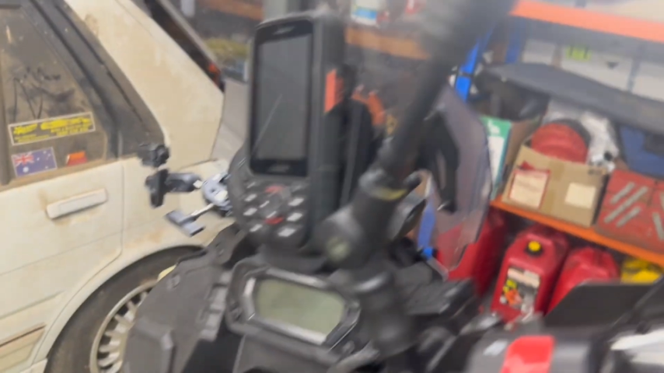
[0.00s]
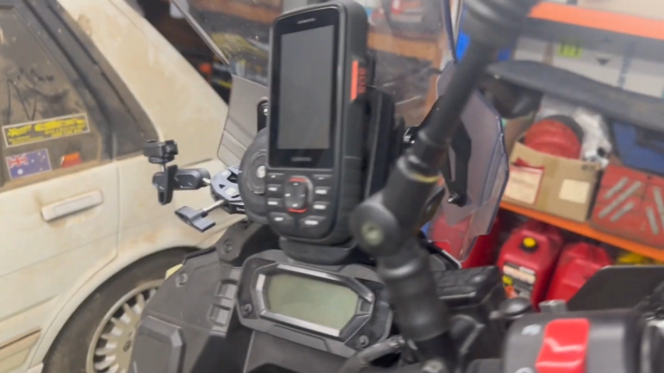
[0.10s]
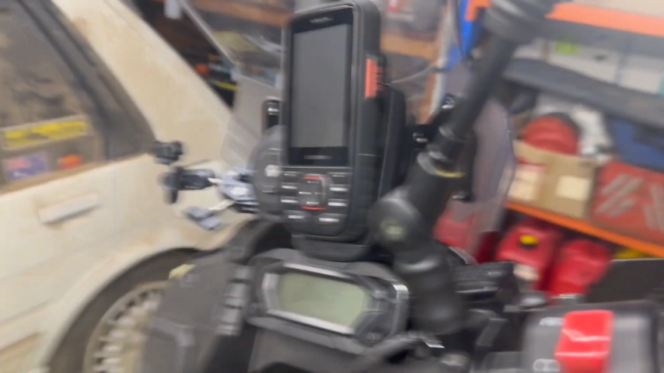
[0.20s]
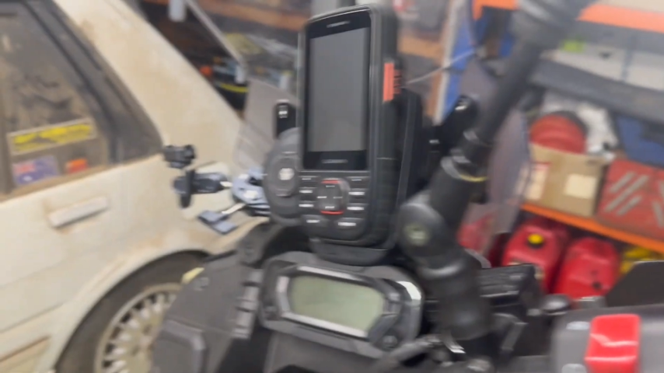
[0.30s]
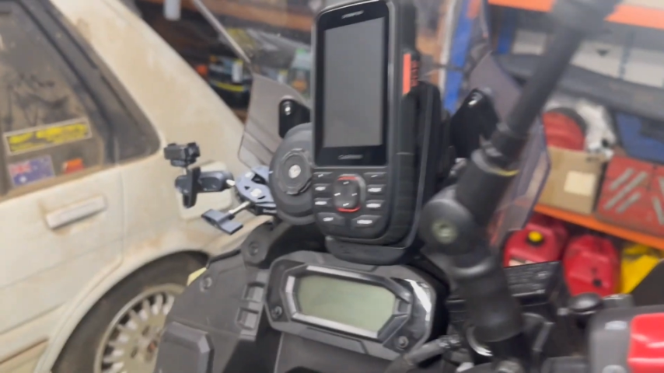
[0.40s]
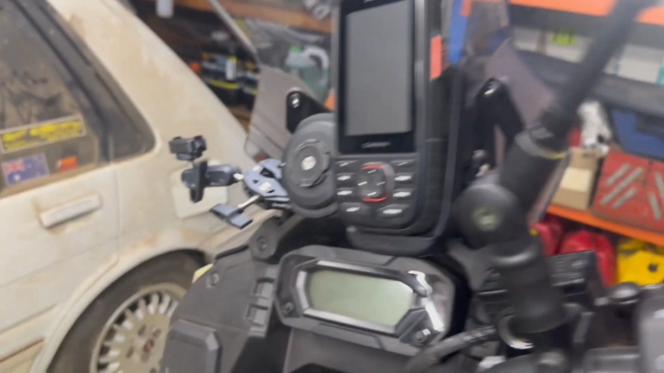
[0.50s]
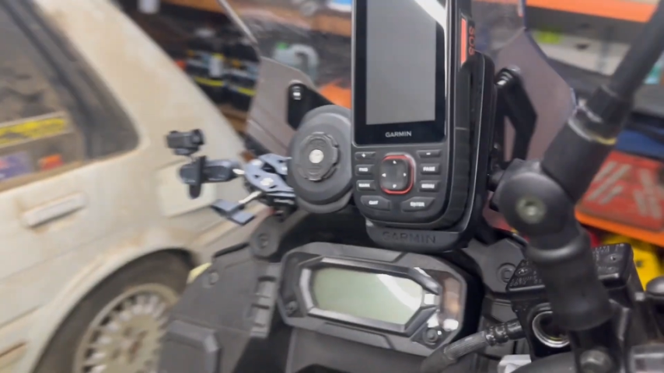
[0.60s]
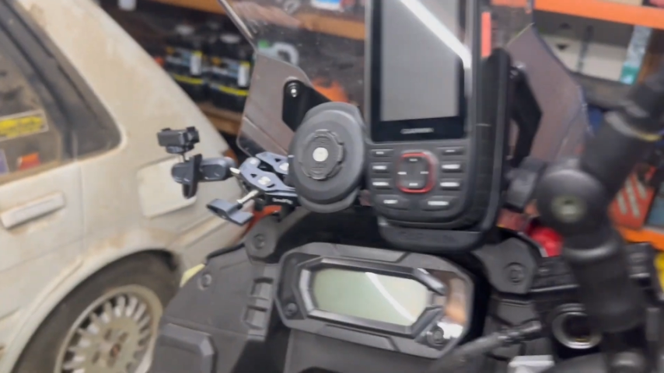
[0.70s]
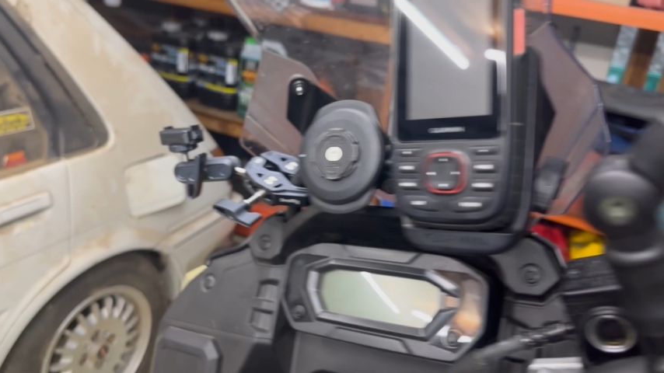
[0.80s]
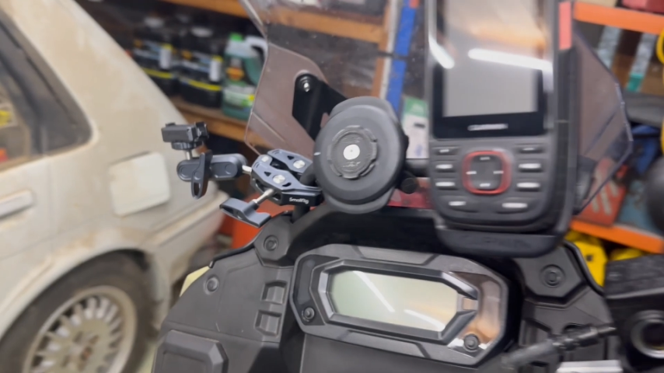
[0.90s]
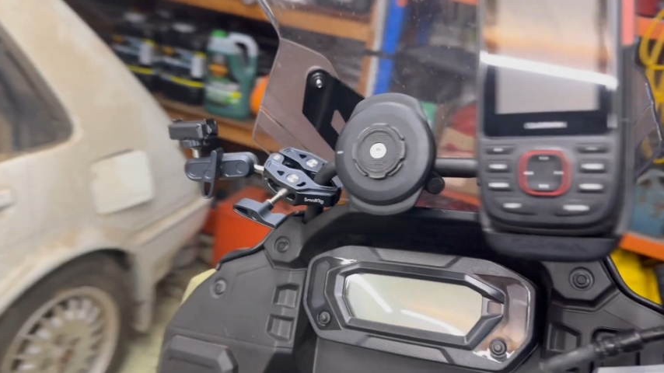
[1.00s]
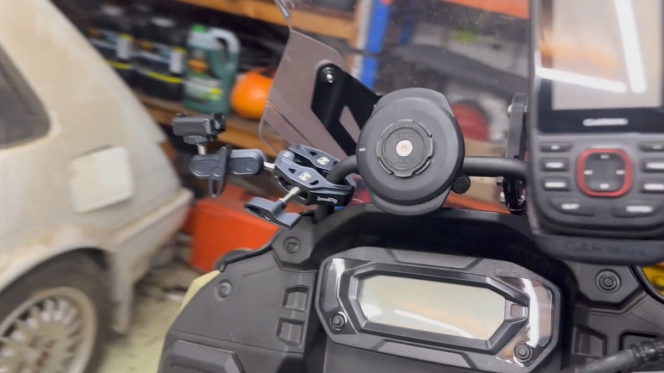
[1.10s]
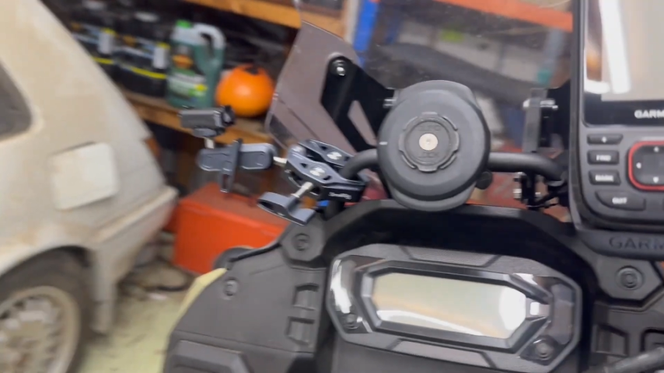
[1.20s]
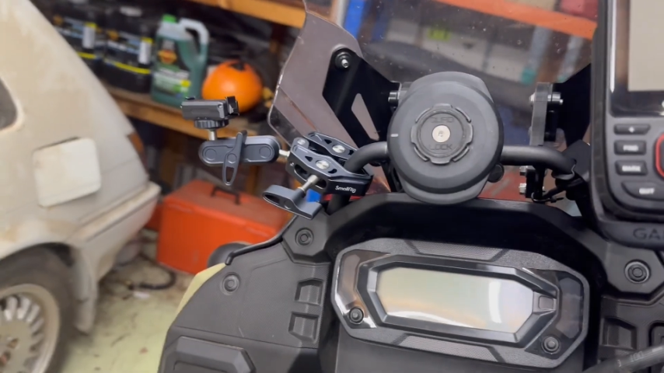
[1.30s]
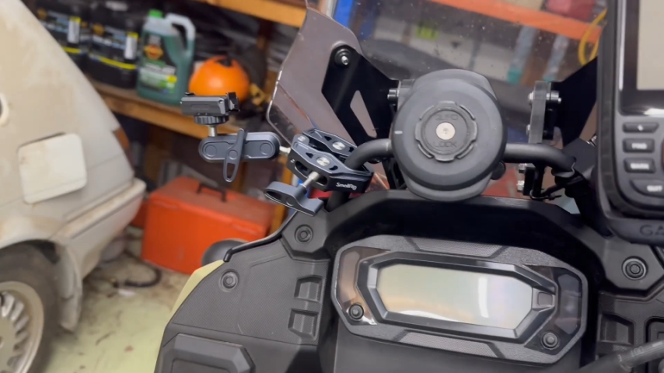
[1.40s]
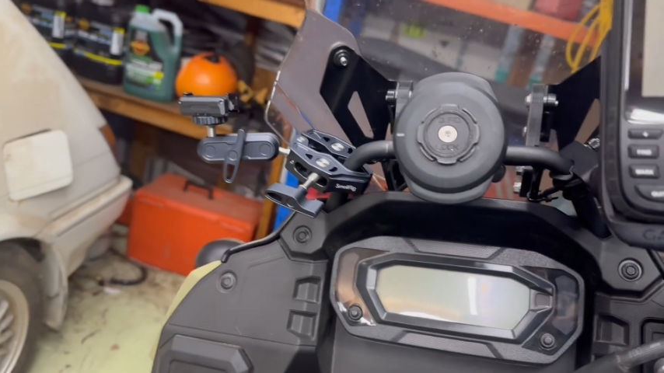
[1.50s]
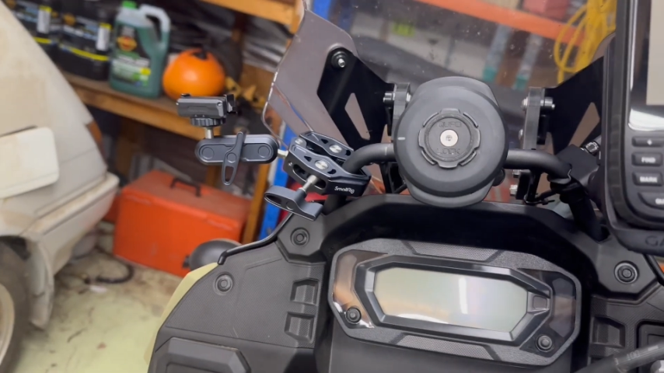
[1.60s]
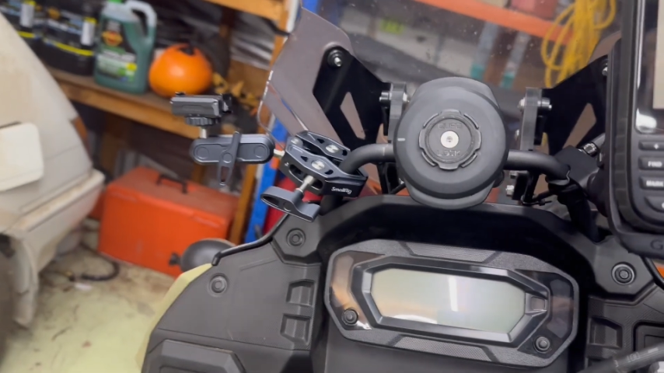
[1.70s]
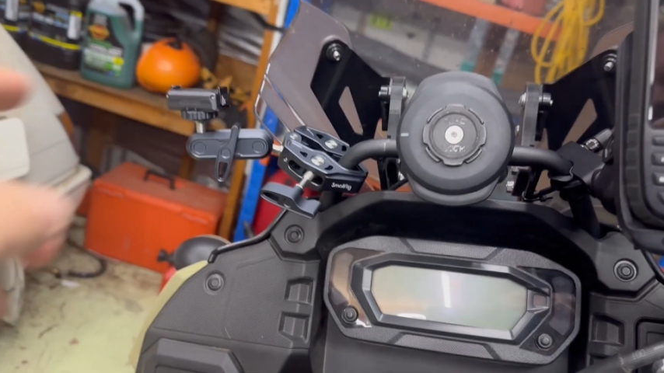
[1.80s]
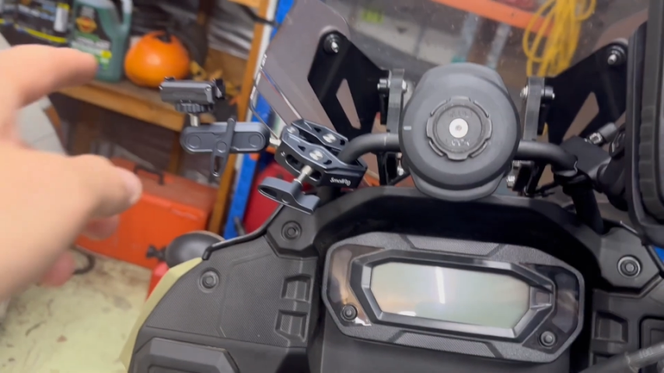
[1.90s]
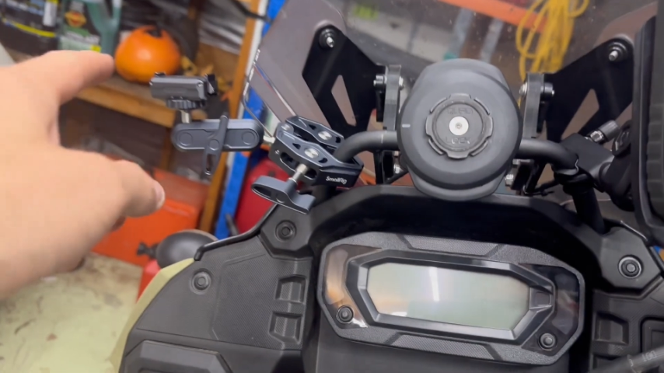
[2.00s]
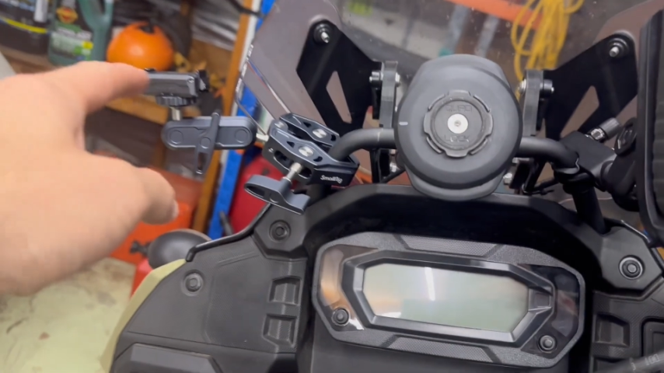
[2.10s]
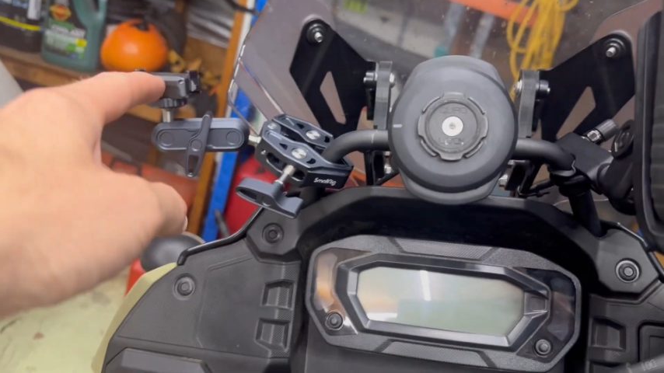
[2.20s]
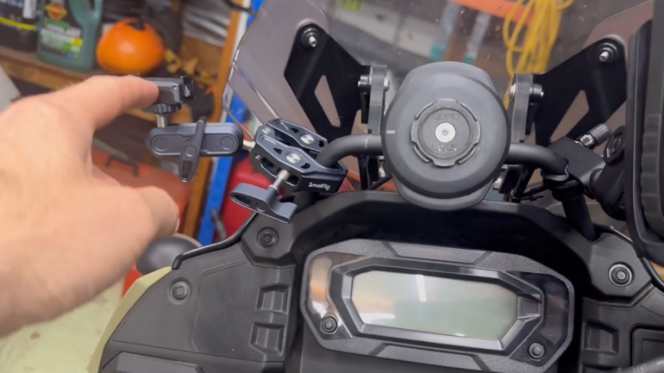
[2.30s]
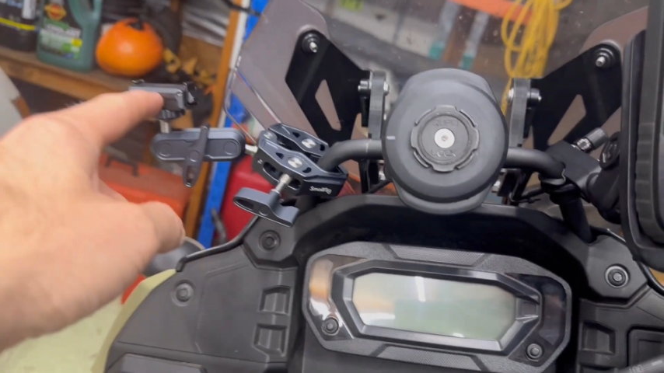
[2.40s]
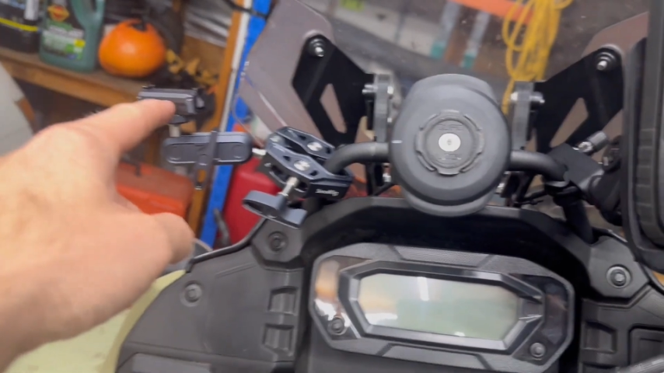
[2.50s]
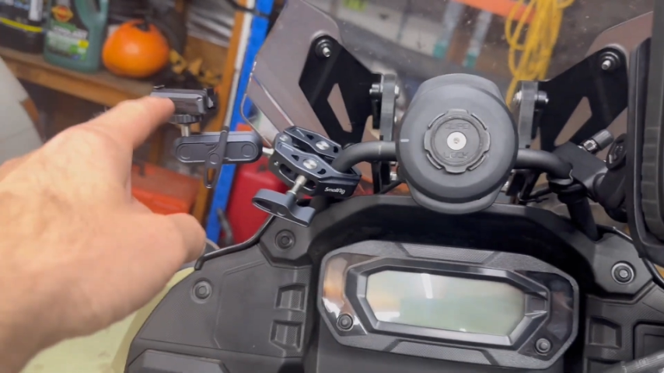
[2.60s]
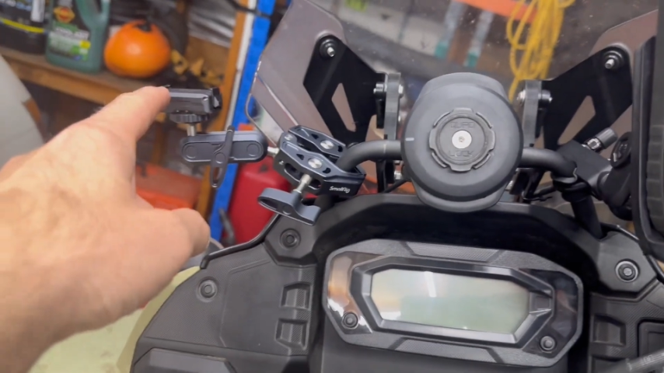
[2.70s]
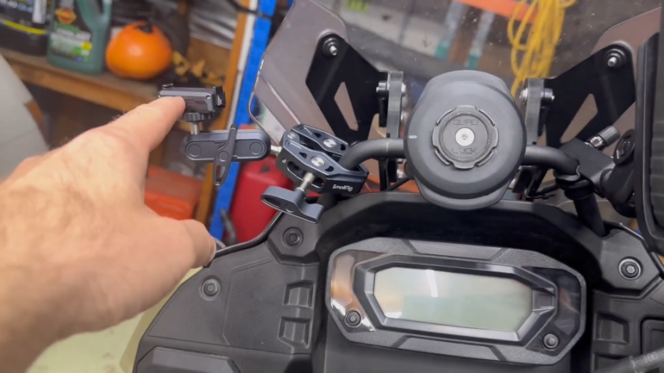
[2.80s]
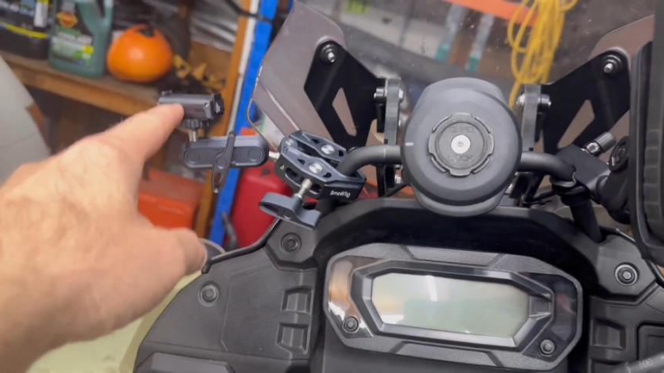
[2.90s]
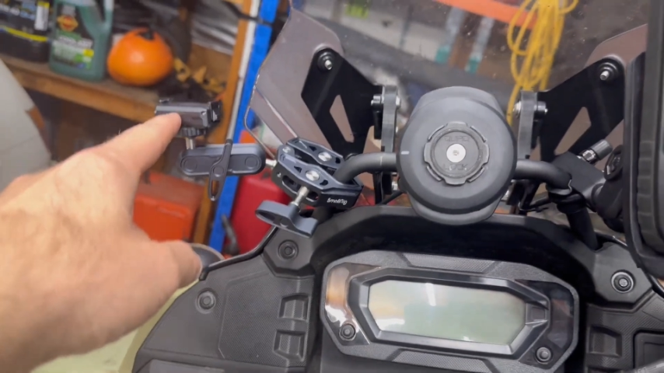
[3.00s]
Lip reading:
(no speaker visible)